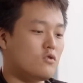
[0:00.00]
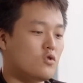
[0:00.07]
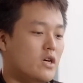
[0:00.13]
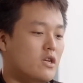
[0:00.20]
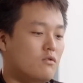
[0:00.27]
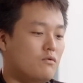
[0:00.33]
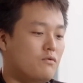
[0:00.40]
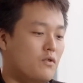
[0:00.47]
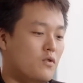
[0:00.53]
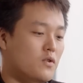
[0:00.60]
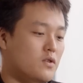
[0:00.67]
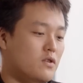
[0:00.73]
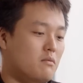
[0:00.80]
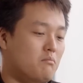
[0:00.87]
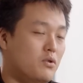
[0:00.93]
going to try to
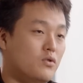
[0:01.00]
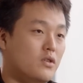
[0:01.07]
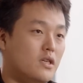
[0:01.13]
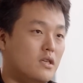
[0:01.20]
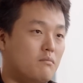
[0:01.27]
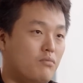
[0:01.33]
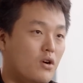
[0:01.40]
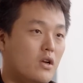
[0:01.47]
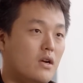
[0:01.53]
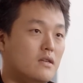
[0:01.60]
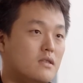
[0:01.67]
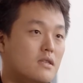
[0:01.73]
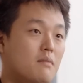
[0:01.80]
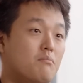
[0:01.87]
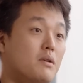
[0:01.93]
focus on building
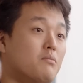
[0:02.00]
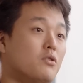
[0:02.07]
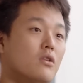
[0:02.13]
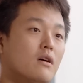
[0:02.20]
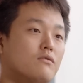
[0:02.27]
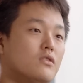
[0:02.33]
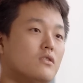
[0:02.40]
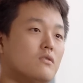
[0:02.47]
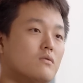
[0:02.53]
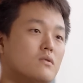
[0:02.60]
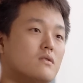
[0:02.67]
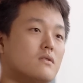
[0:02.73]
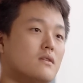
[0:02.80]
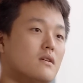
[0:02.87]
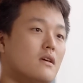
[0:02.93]
products that people love to
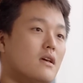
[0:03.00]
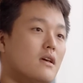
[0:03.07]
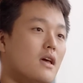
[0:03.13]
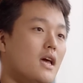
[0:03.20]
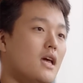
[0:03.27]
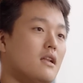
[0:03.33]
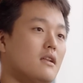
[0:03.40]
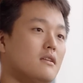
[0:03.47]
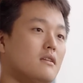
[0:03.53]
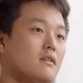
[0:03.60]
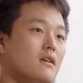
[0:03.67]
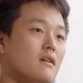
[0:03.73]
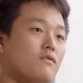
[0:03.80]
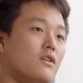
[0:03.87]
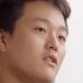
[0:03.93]
use. And
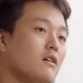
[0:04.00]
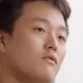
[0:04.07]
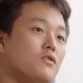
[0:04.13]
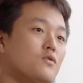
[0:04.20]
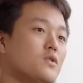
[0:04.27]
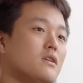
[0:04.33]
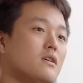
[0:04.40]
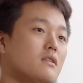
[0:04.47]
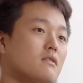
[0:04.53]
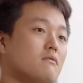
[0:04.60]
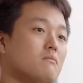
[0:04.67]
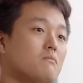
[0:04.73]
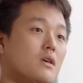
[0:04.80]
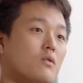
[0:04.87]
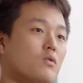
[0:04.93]
if they love using it,
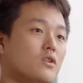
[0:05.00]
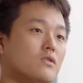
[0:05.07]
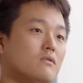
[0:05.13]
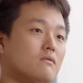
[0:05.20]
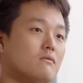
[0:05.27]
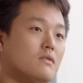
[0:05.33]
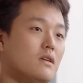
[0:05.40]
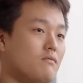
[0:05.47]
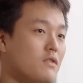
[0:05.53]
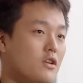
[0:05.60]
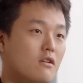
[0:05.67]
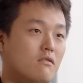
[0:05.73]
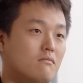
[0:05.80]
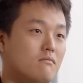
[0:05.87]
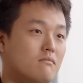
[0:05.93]
they will. If
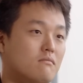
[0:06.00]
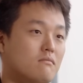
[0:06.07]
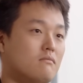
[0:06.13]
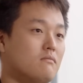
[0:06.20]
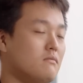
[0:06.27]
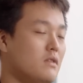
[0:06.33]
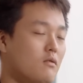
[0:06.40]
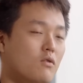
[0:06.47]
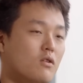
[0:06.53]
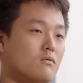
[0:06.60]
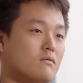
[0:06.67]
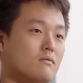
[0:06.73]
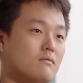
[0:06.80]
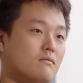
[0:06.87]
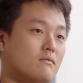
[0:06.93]
they don't, they won't.